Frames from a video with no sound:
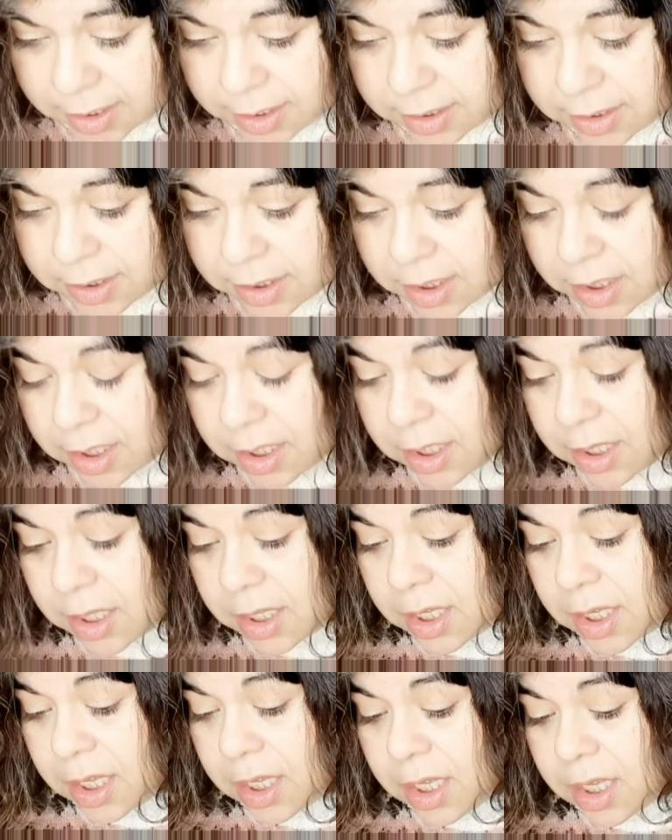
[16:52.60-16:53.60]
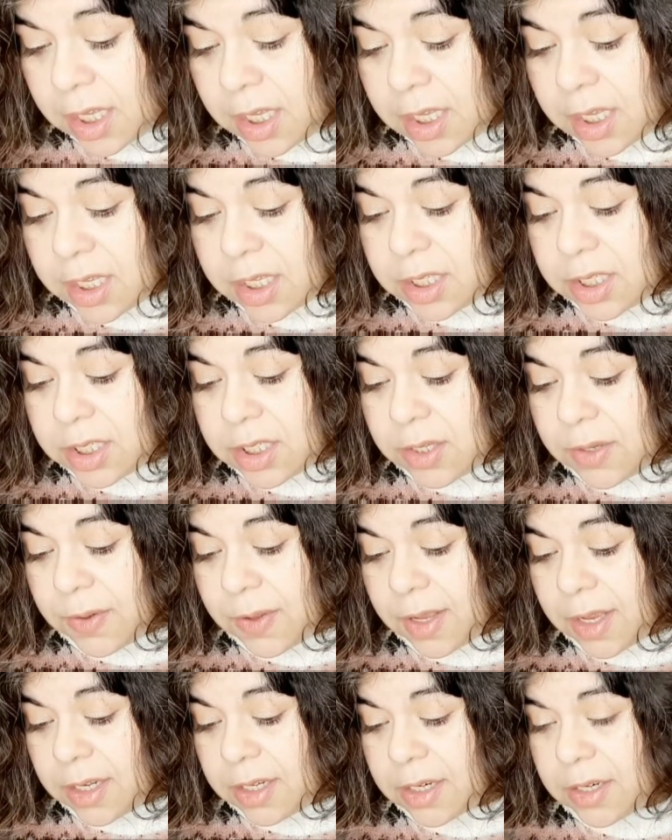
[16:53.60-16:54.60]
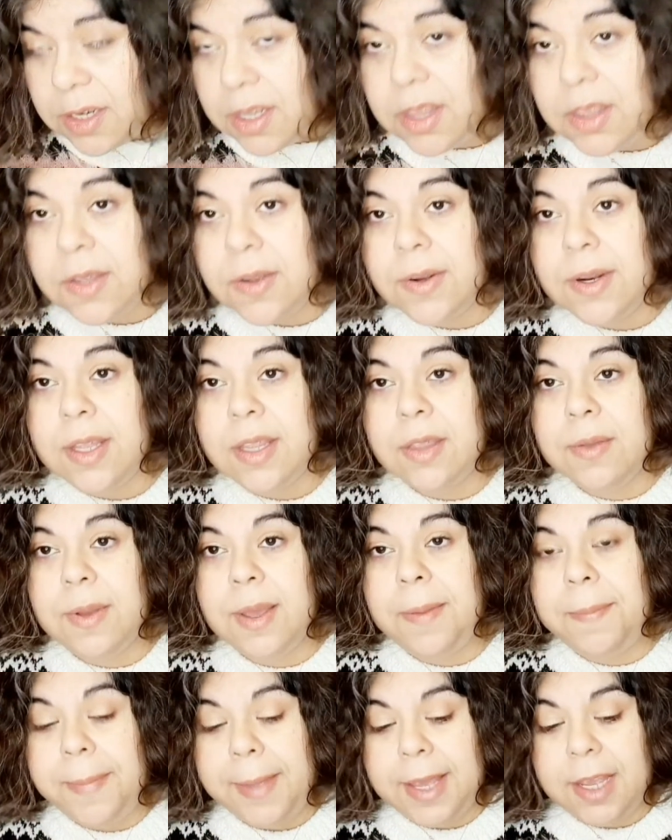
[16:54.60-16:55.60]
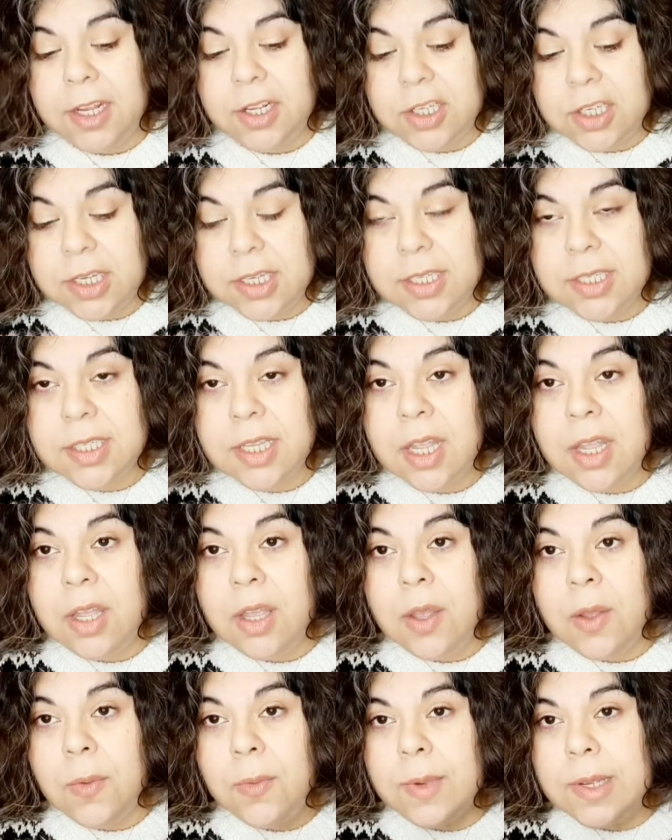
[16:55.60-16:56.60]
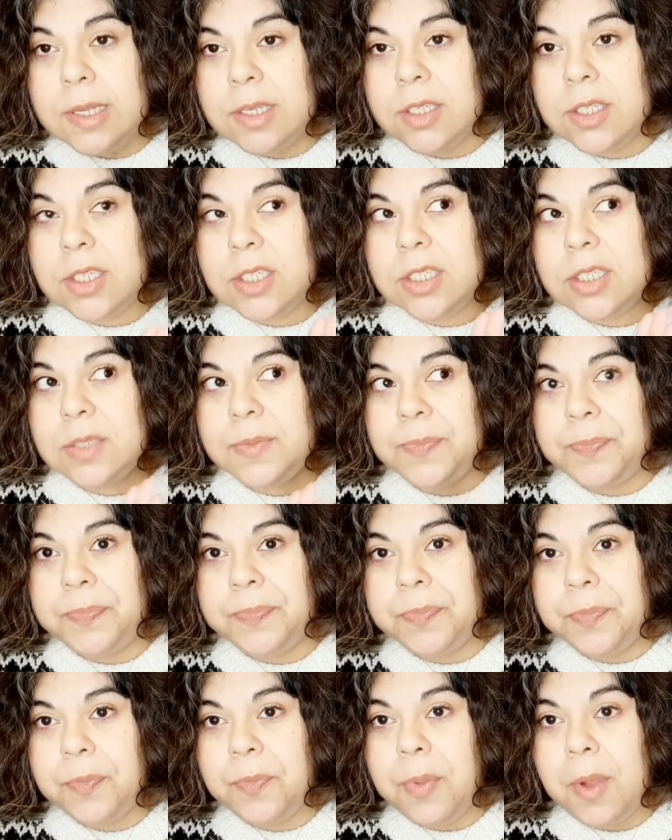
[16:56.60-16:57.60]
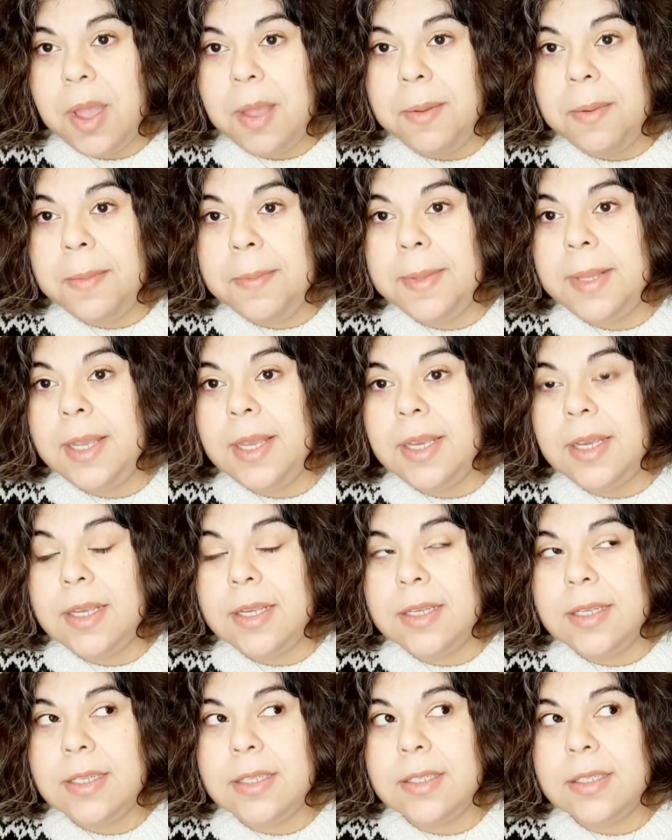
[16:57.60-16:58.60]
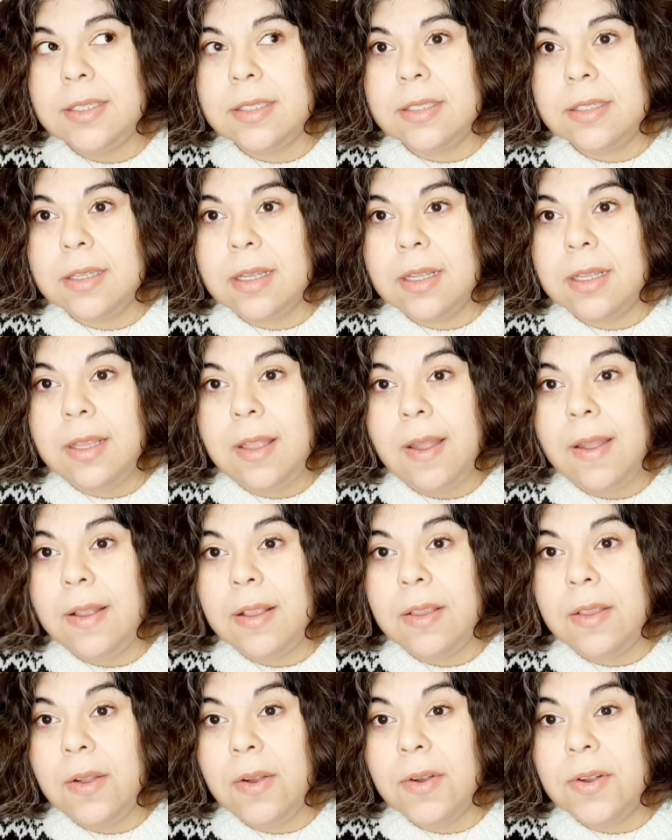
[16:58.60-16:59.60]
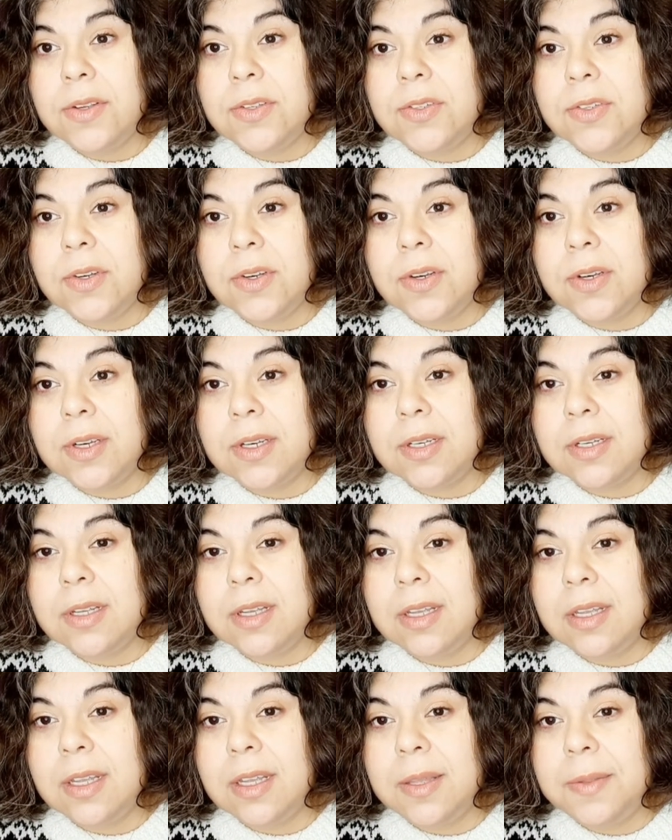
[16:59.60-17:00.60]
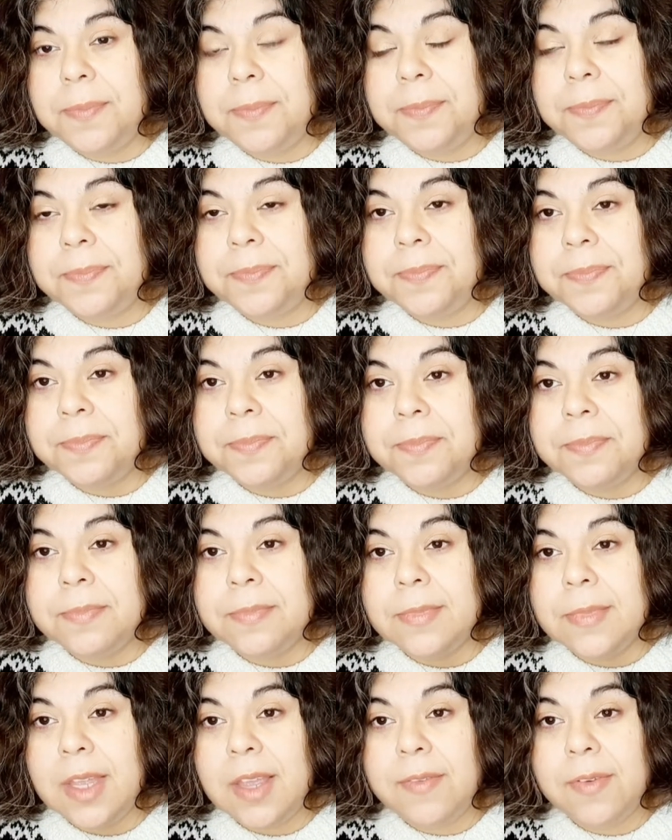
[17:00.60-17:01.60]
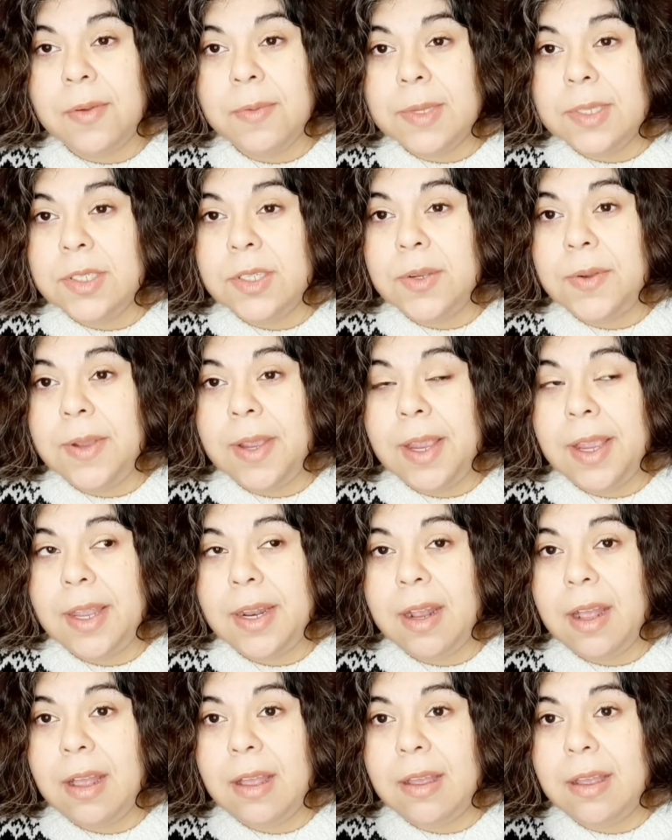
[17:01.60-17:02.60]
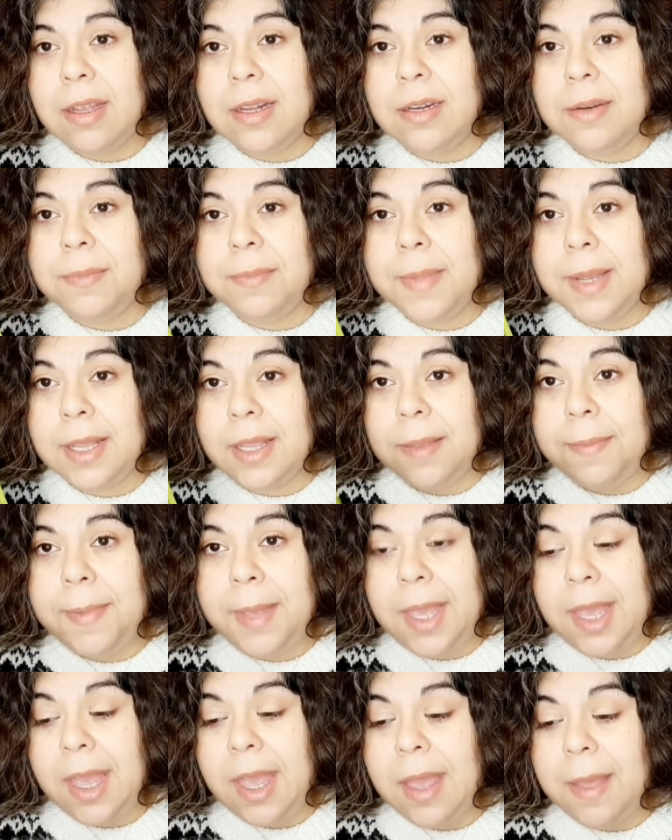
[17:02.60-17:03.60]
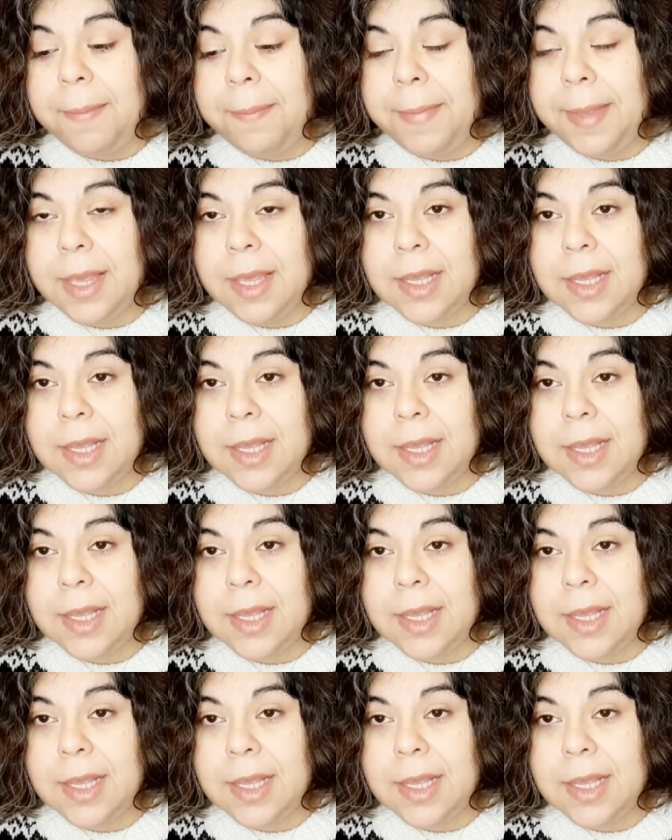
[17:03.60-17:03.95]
is 233 pages, which probably is a lot larger if I was doing it on my Libby app,